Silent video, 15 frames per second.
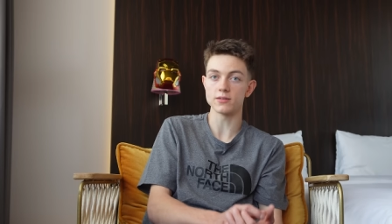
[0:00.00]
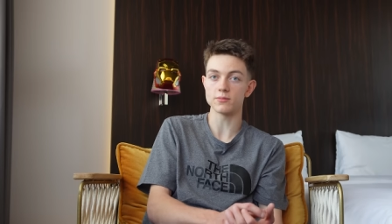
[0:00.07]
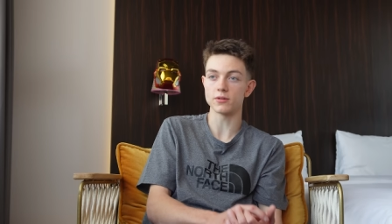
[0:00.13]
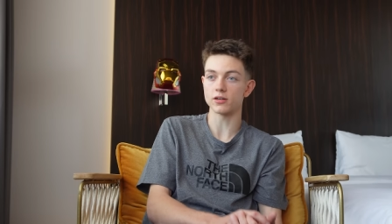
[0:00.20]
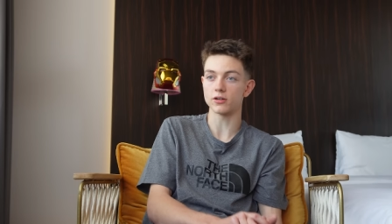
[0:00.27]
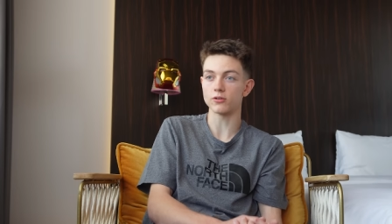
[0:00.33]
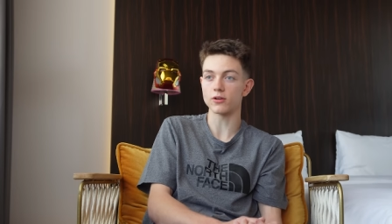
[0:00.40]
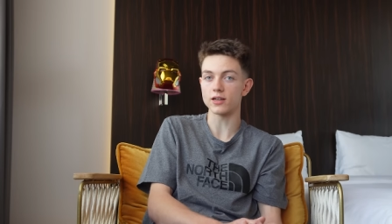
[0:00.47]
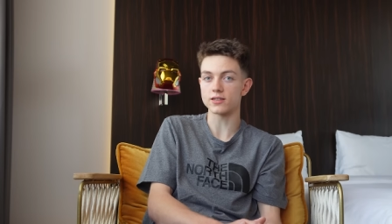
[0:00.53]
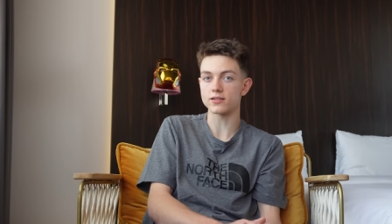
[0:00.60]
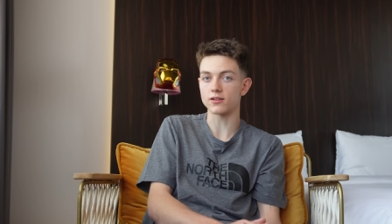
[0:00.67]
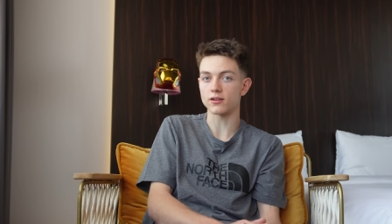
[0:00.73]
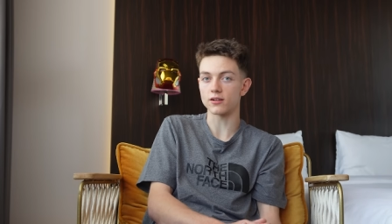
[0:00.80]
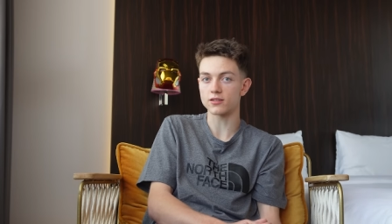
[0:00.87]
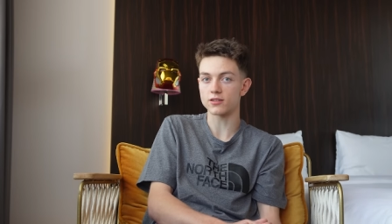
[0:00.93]
It's been a great
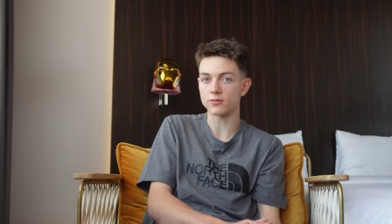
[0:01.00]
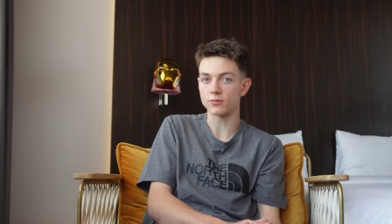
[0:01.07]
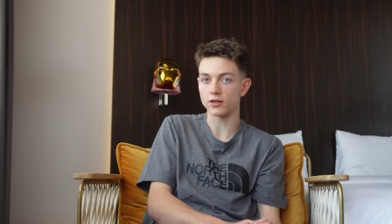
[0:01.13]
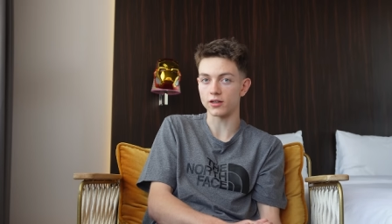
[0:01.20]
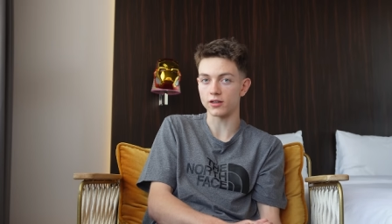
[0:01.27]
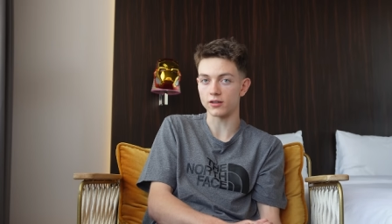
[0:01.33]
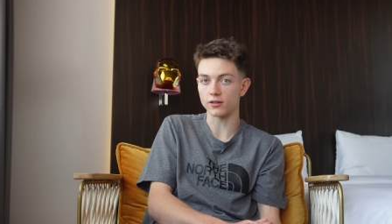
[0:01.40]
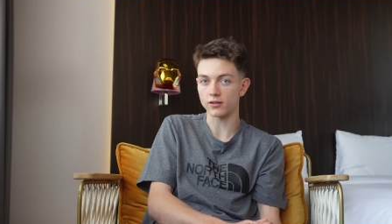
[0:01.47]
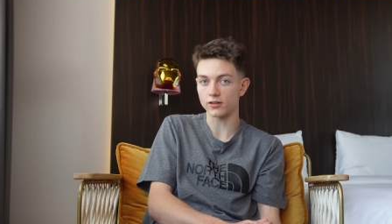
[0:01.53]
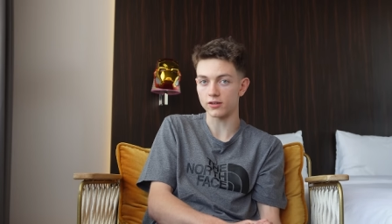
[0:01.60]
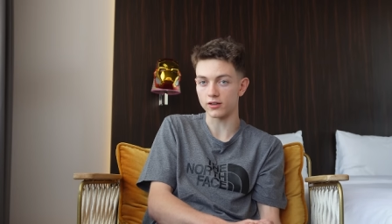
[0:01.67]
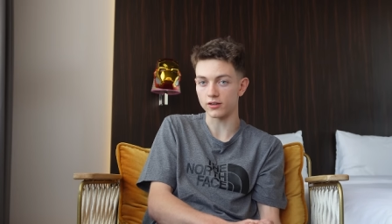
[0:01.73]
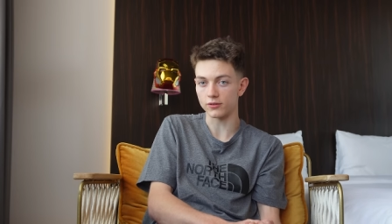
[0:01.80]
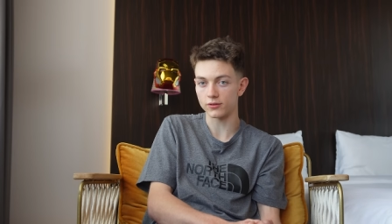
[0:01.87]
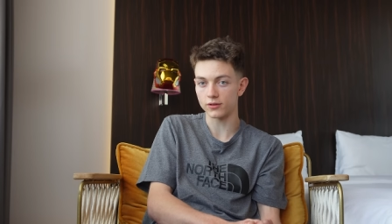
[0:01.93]
start to my uh,
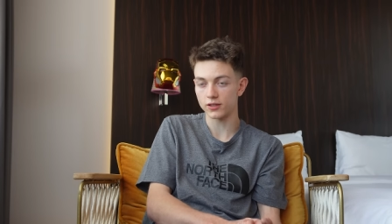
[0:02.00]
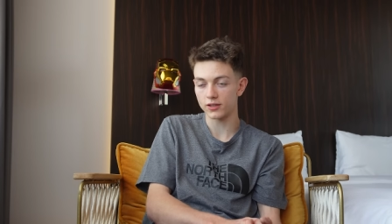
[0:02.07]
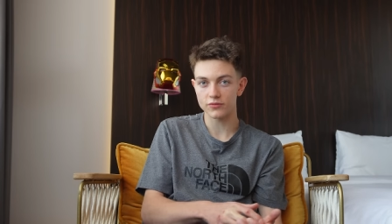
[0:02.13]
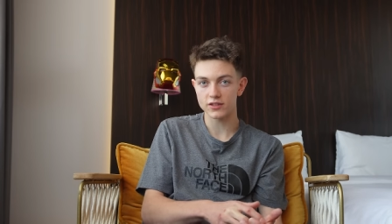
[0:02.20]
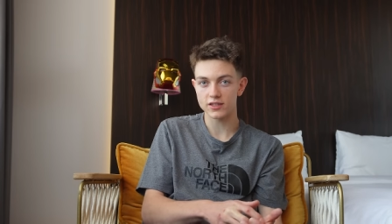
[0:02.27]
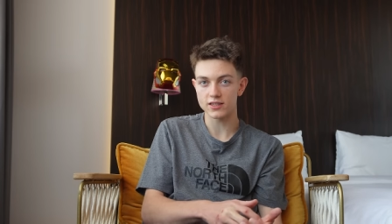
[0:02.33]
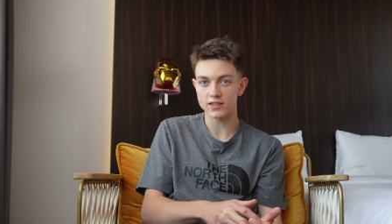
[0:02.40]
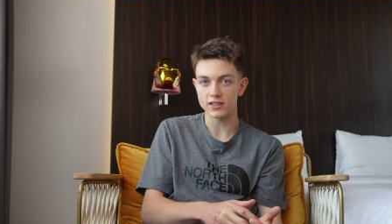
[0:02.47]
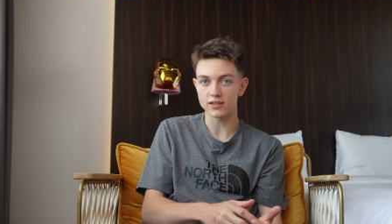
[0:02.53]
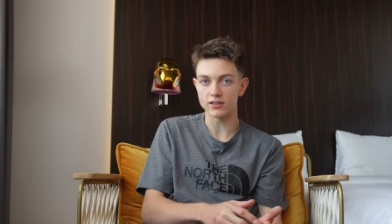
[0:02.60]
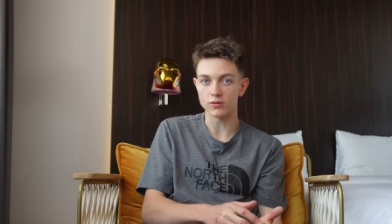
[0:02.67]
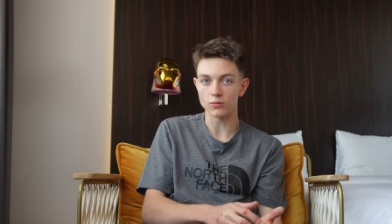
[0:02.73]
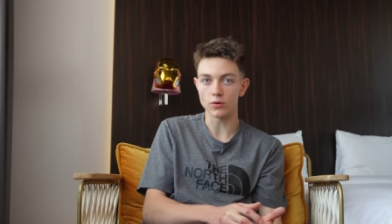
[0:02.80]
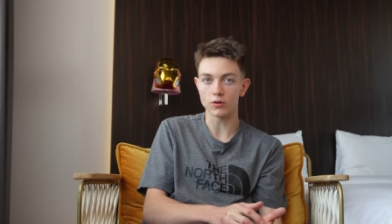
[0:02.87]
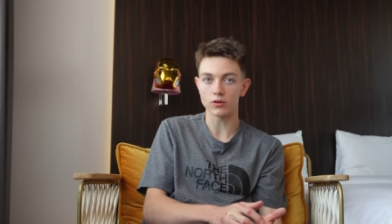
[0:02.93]
kind of
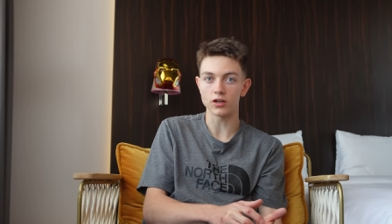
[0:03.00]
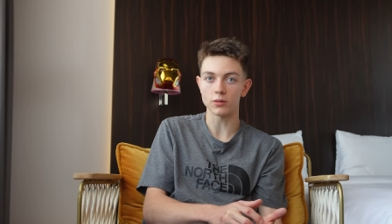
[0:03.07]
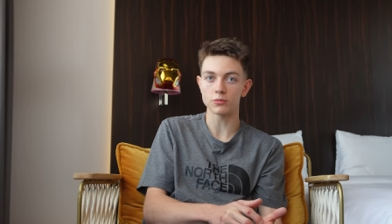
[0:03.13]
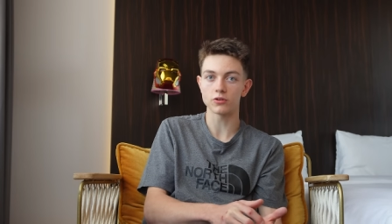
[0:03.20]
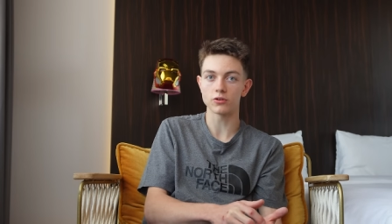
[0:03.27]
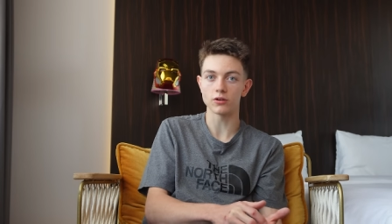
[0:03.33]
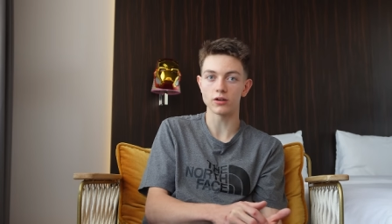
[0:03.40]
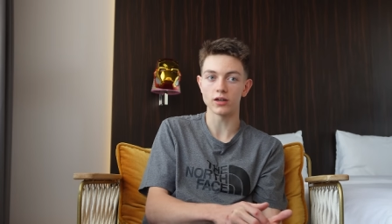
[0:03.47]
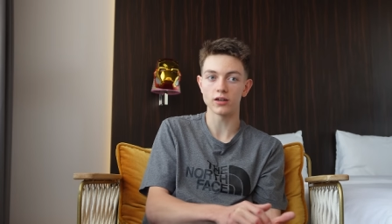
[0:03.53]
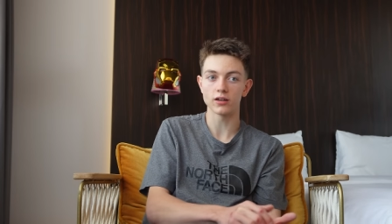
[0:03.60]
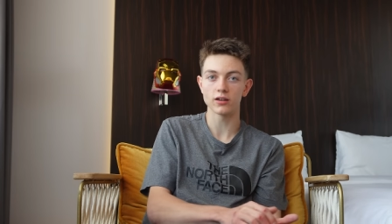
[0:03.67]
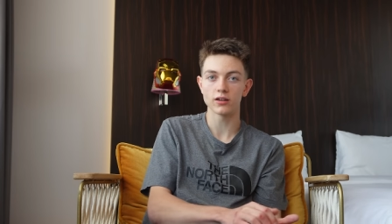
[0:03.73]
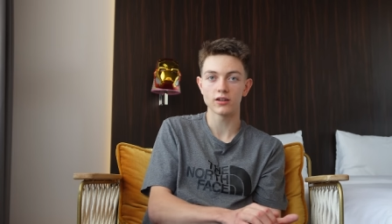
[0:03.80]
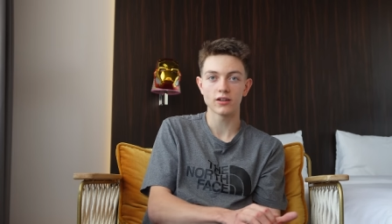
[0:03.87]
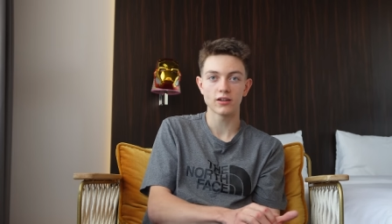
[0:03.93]
senior World Cup career,
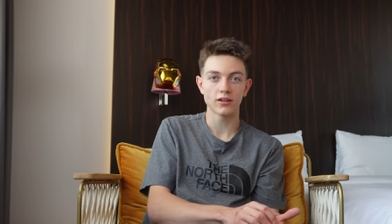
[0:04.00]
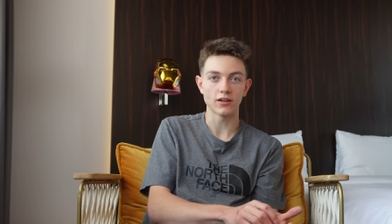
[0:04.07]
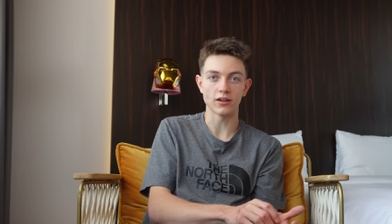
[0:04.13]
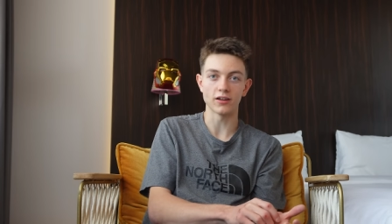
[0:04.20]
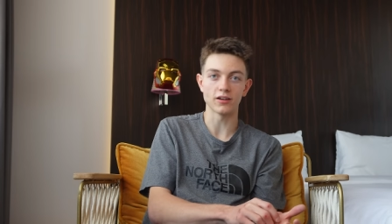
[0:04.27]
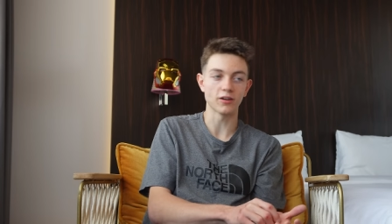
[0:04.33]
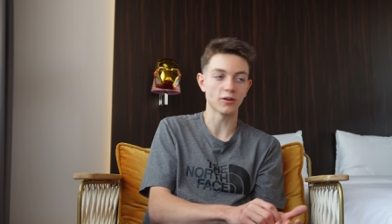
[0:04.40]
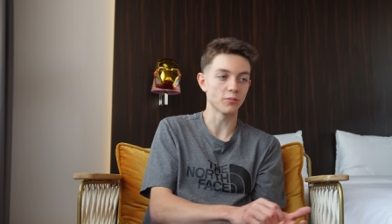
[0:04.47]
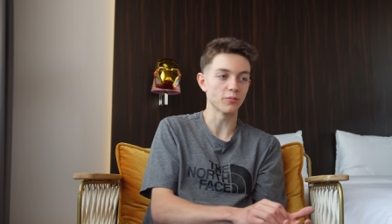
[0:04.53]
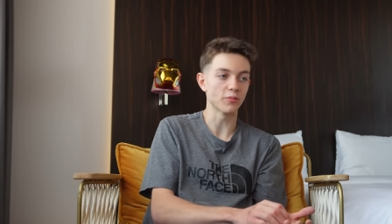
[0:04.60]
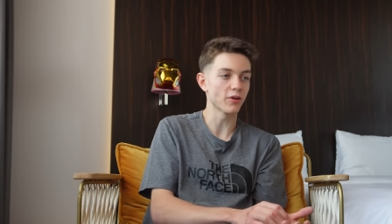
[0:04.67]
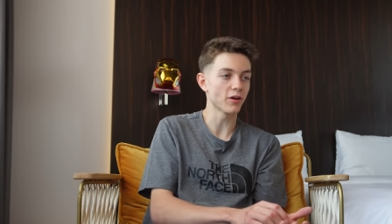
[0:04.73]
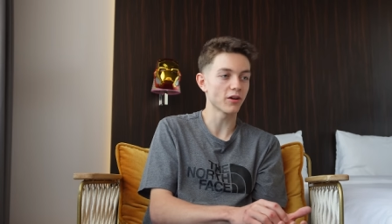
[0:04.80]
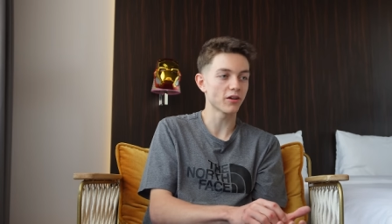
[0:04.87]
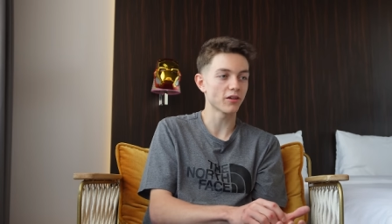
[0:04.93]
and I'm
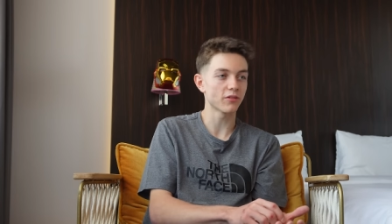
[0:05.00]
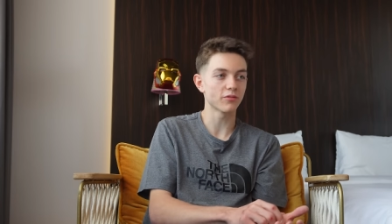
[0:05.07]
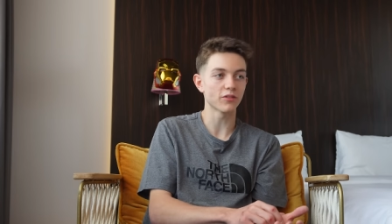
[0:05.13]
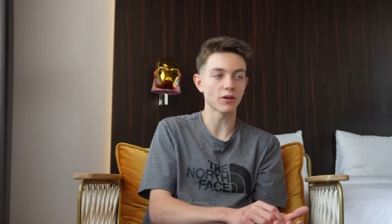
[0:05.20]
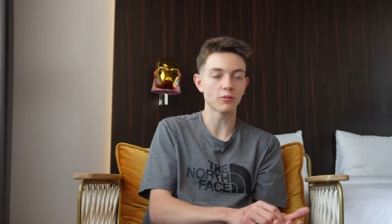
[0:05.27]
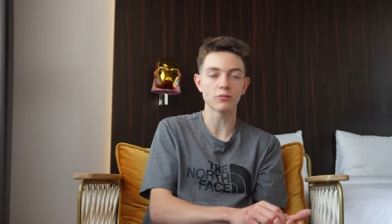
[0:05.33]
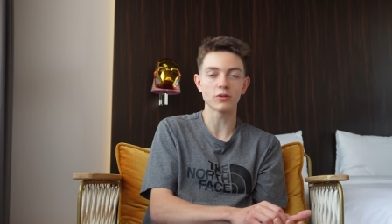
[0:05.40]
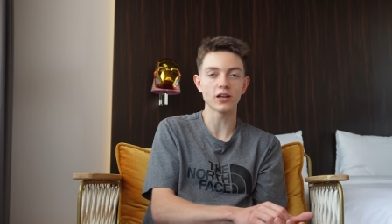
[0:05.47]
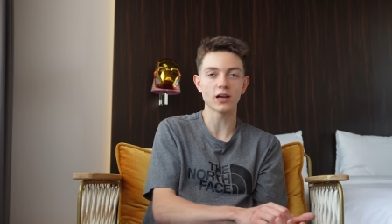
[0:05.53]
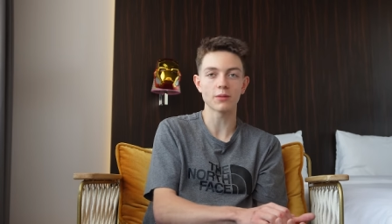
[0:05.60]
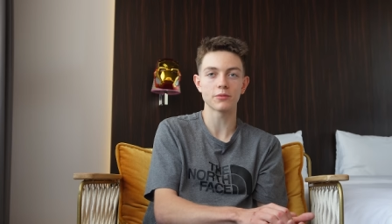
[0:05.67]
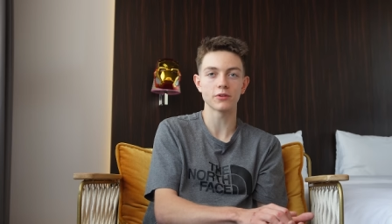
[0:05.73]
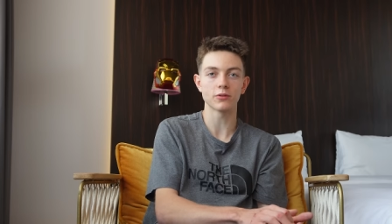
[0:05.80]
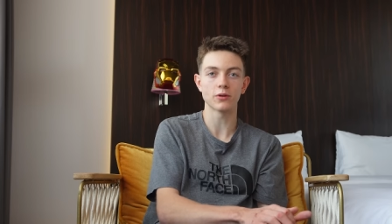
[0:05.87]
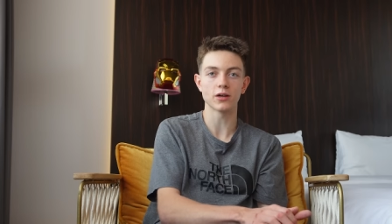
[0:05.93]
I'm really
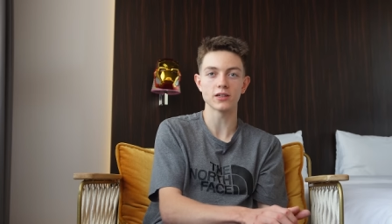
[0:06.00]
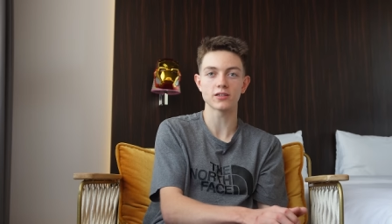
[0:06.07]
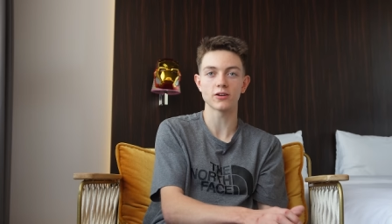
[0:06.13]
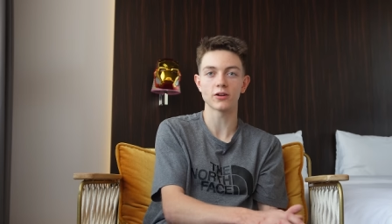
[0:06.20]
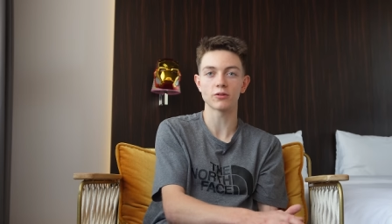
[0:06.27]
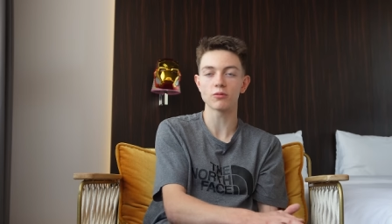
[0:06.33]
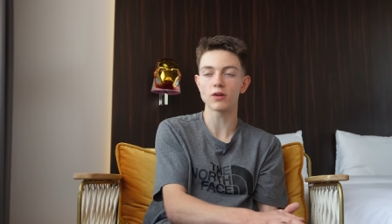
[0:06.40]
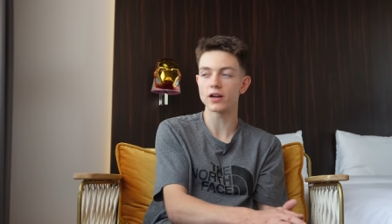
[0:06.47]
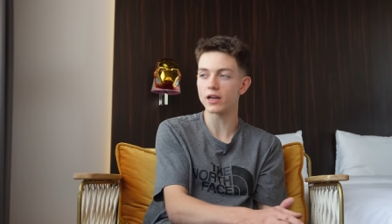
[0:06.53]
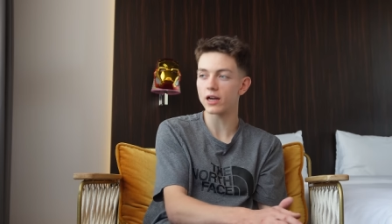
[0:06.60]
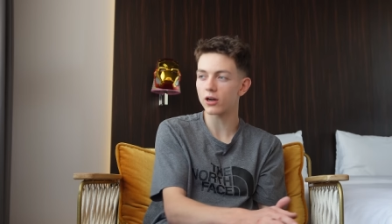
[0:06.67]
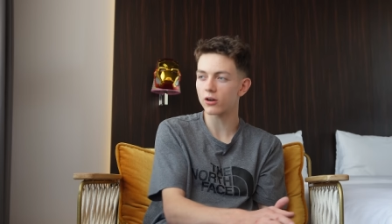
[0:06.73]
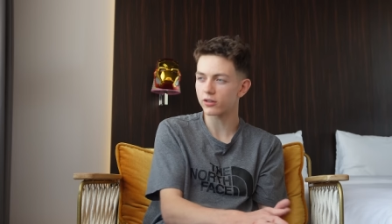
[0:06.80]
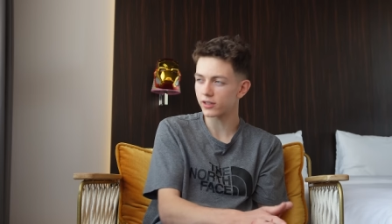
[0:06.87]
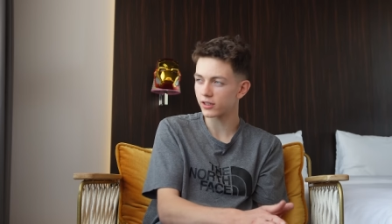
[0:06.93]
happy the way it's going right
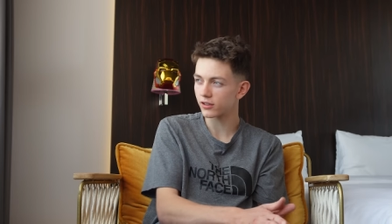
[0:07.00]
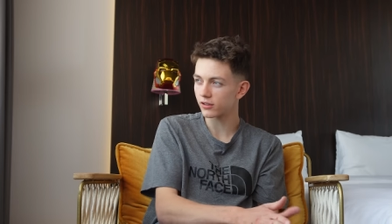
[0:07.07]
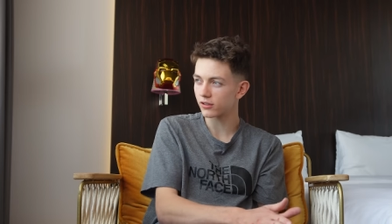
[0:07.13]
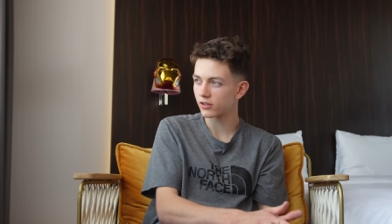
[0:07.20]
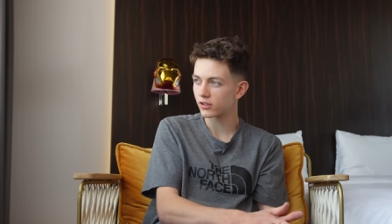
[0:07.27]
now. I think